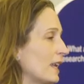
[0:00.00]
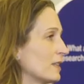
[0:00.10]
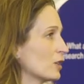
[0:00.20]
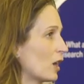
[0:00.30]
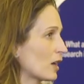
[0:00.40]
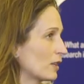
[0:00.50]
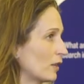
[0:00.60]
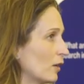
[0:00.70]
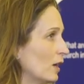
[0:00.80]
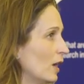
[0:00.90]
and talk to
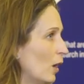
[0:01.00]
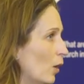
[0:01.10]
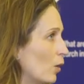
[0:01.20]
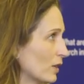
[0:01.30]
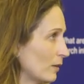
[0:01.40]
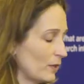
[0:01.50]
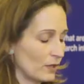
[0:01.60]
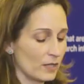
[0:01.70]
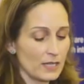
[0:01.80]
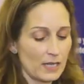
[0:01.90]
the whole
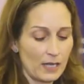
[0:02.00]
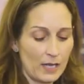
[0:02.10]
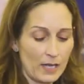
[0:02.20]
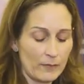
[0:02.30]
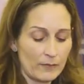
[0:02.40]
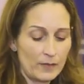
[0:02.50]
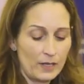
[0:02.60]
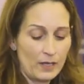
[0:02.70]
community um,